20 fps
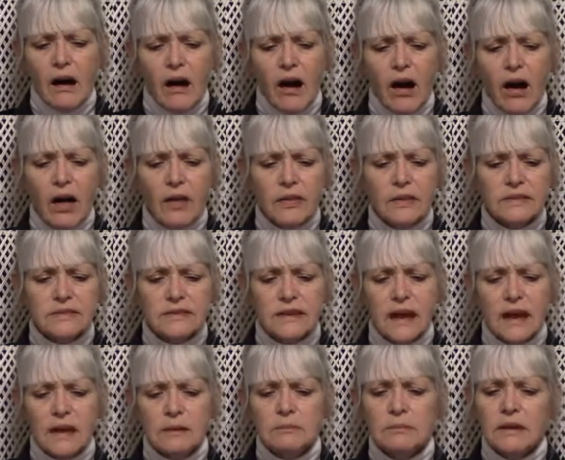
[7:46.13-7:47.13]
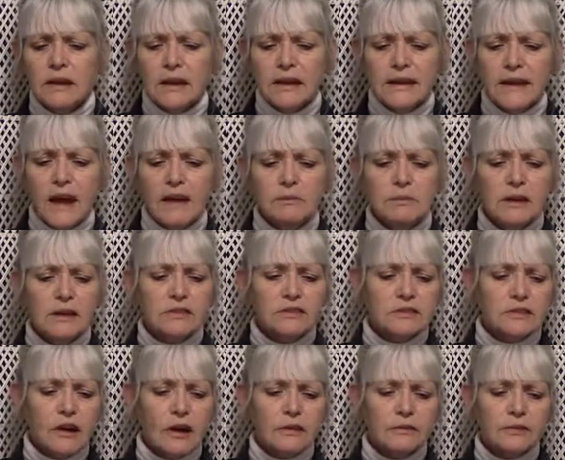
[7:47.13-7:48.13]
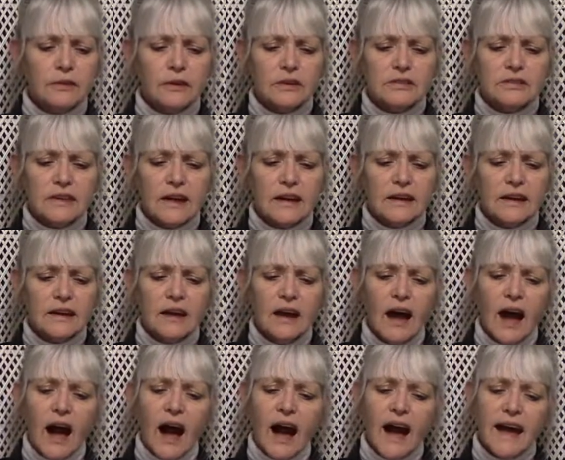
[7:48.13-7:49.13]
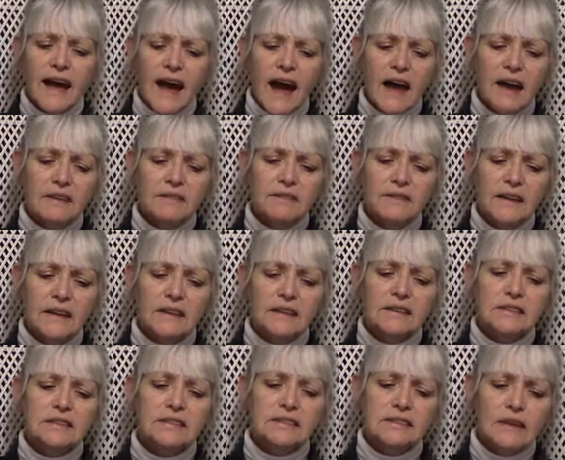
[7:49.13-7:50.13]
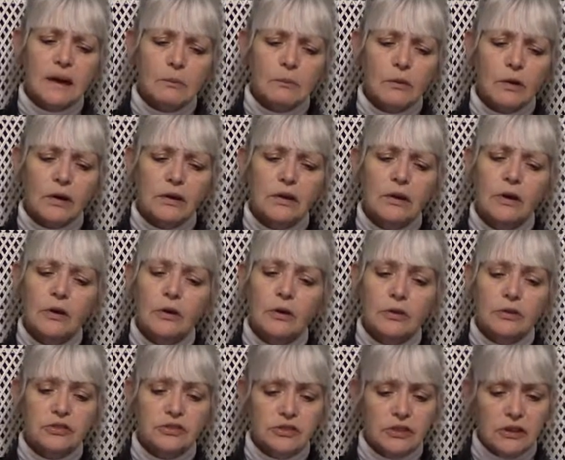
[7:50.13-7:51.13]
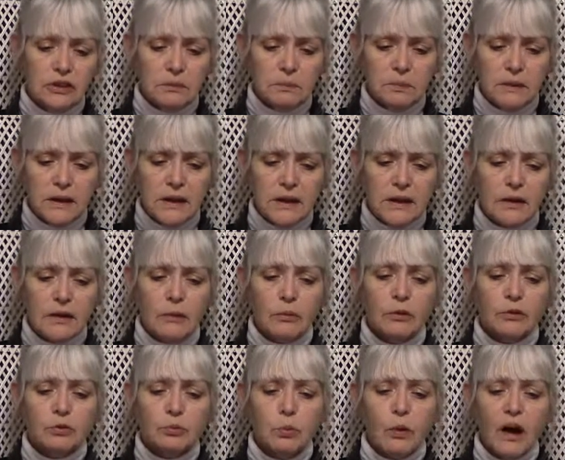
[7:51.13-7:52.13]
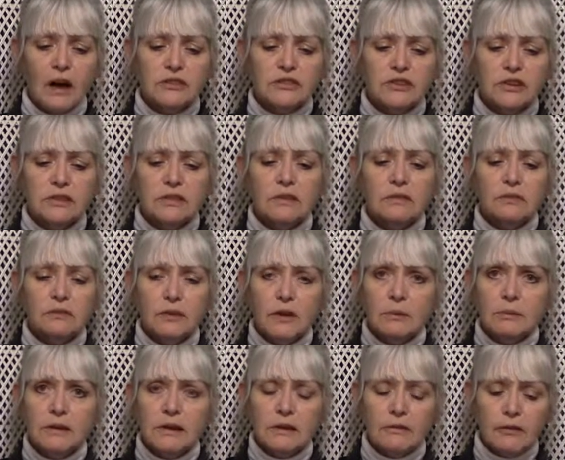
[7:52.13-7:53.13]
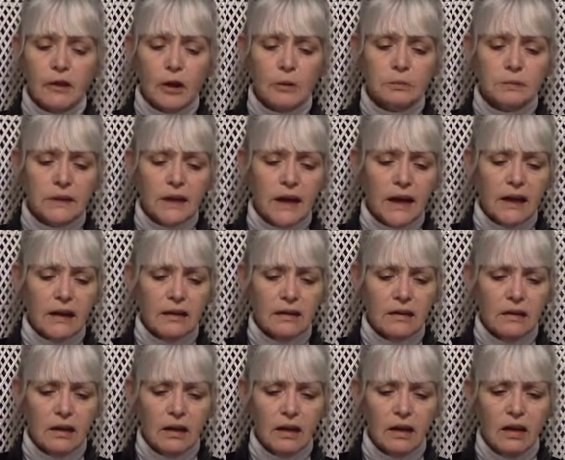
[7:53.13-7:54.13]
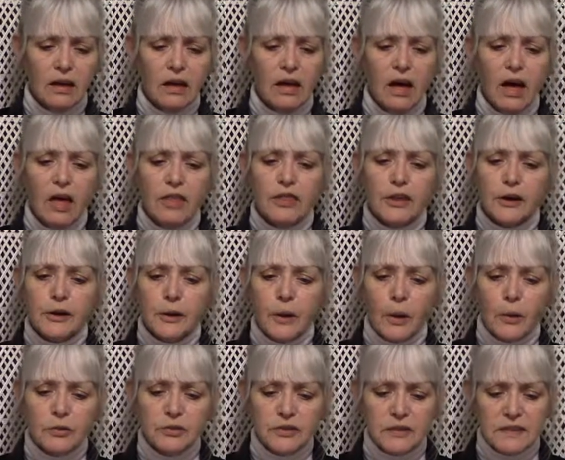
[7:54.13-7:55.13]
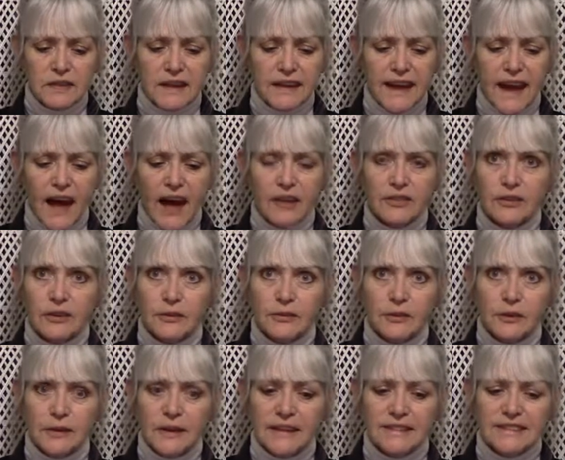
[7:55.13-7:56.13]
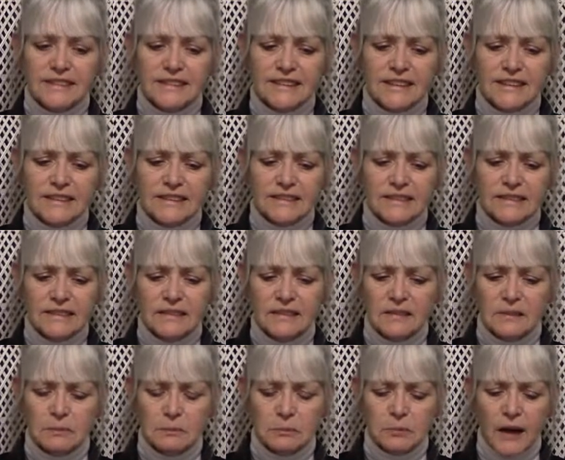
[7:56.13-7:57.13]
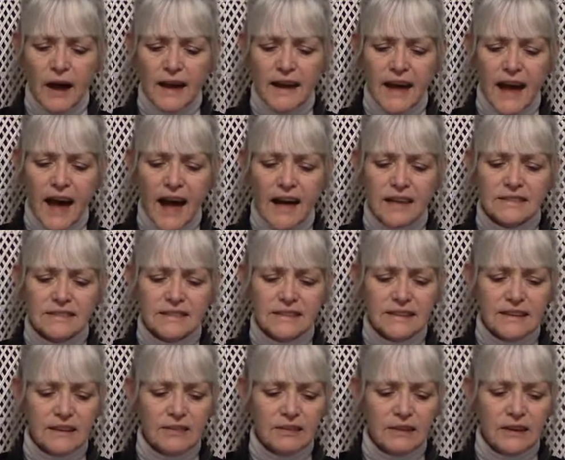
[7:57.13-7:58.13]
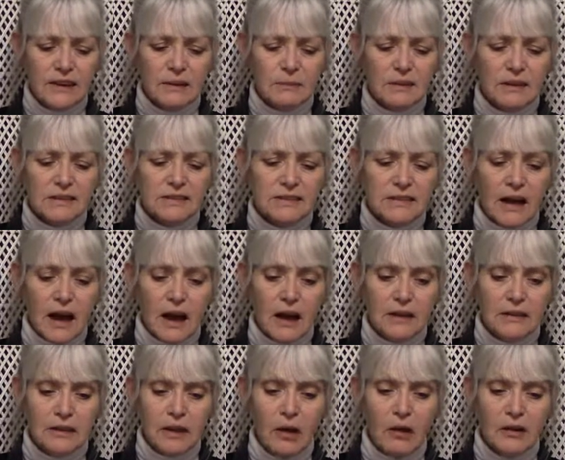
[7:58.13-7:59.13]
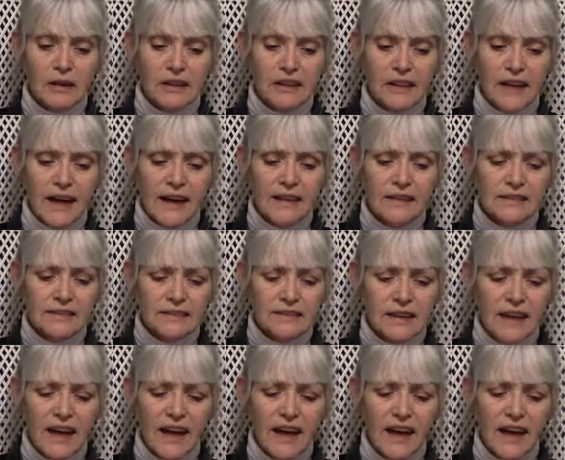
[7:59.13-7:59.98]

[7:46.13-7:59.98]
All the same, it gave me a start for a second. I had a feeling someone who shouldn't be here was watching the filming of our play. The ghost of the castle, for instance? Brad asked, giving him a sidelong glance.